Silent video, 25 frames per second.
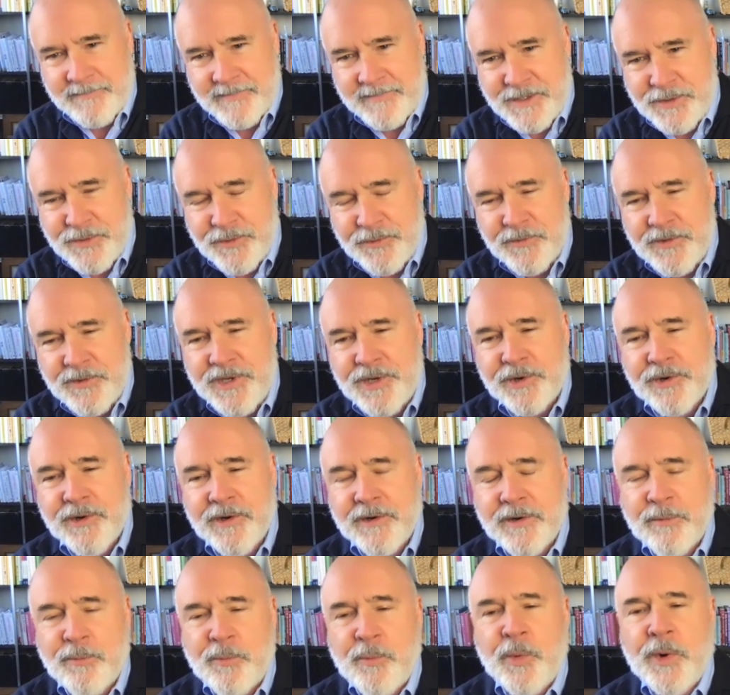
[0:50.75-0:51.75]
You
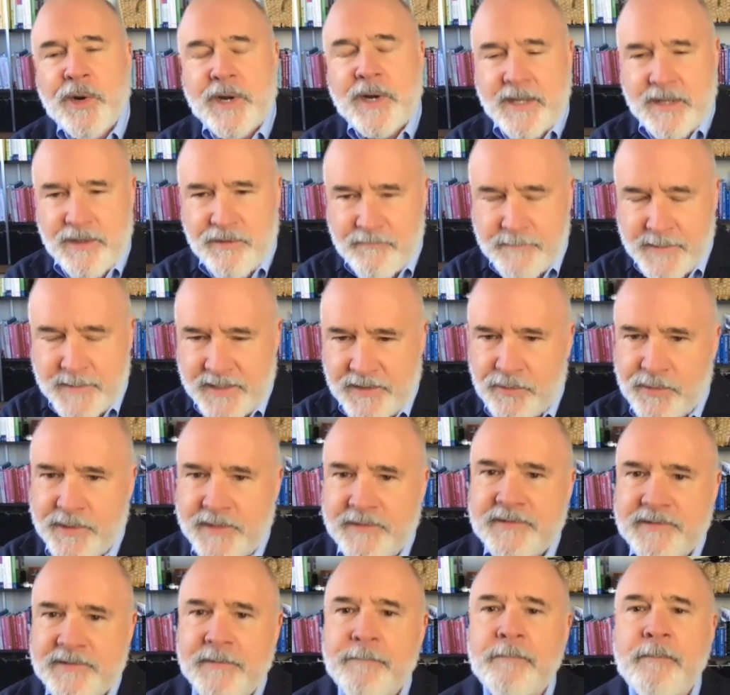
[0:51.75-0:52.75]
your work. You've been doing
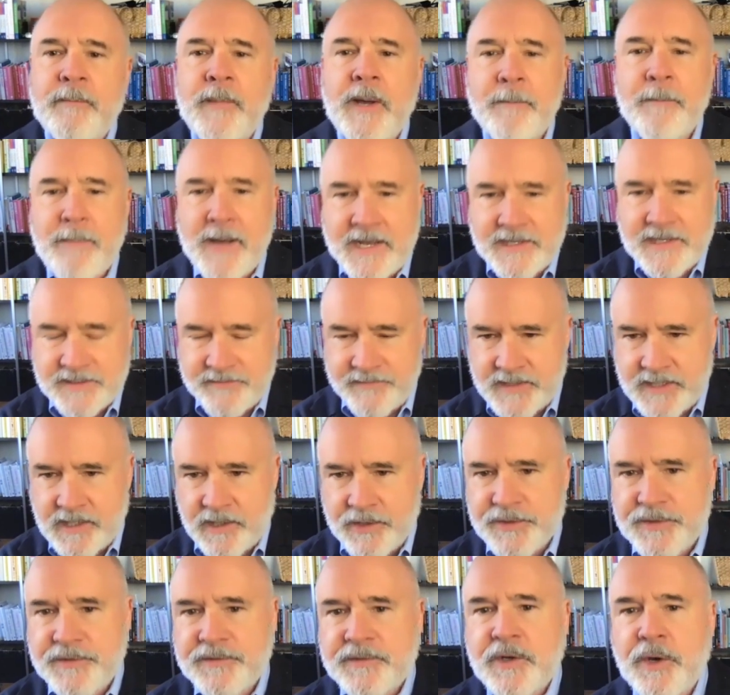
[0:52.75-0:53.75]
some uh, positive
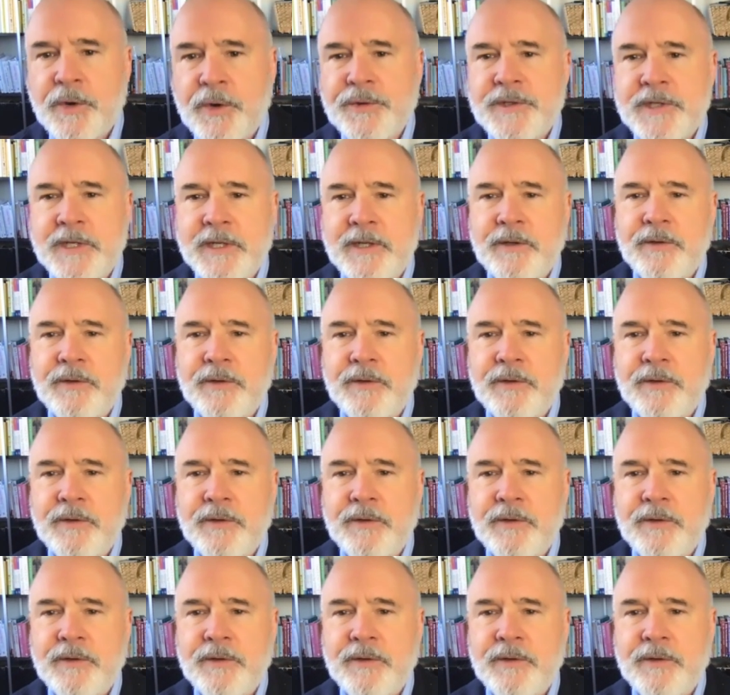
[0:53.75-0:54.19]
intelligence coaching.